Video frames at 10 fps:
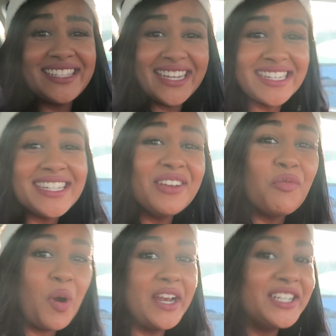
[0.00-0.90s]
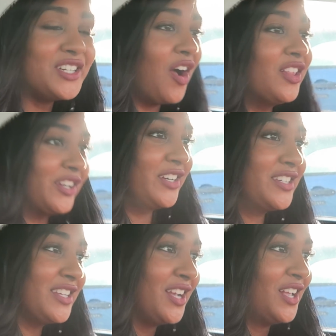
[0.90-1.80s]

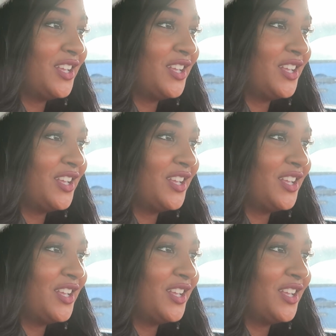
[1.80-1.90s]
$61.